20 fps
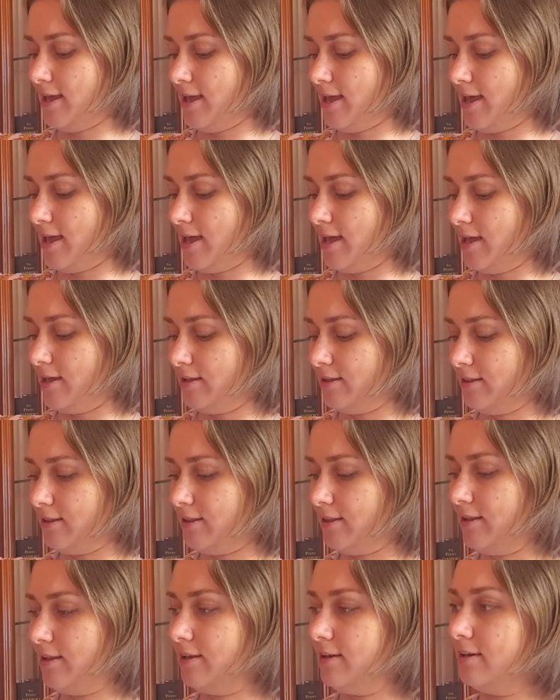
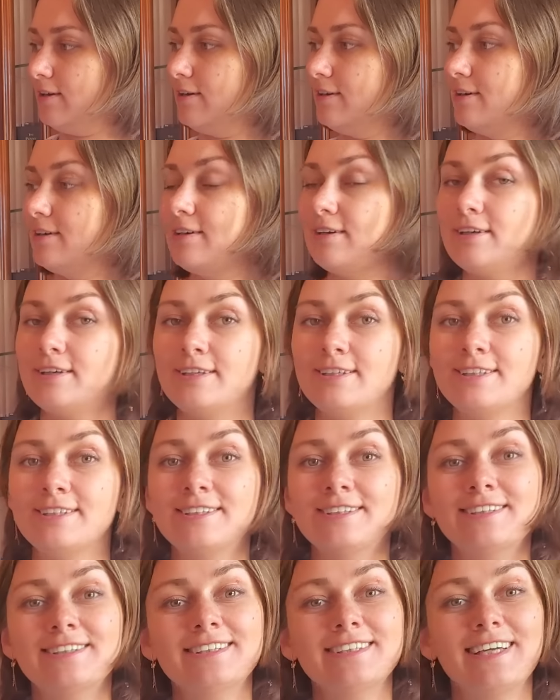and go
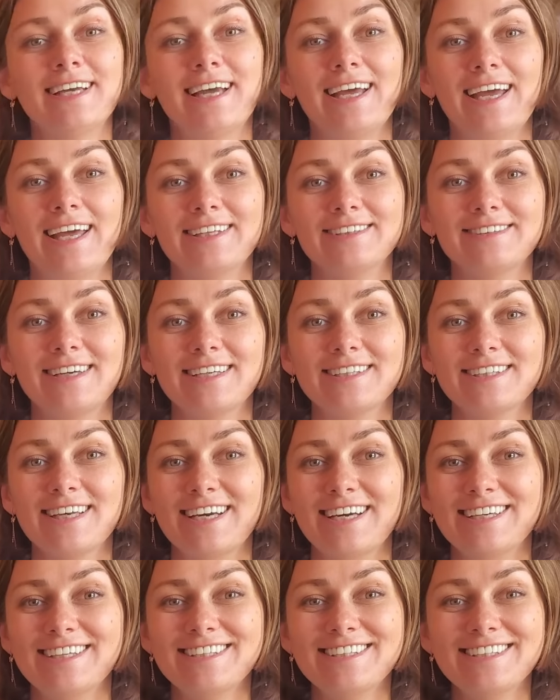like
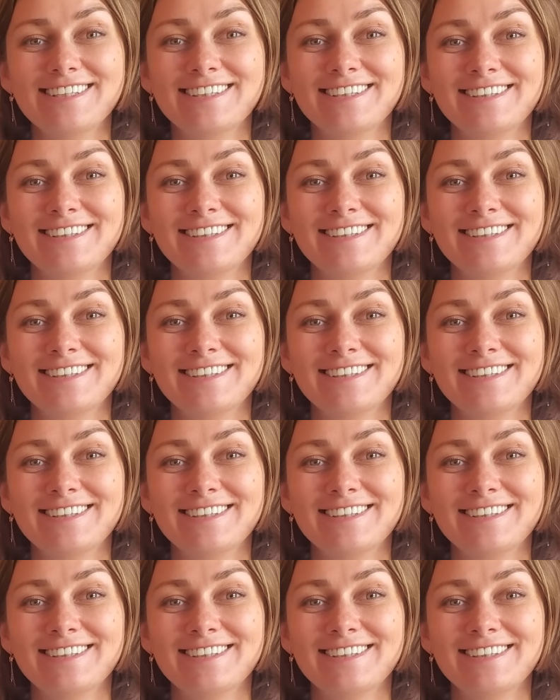that.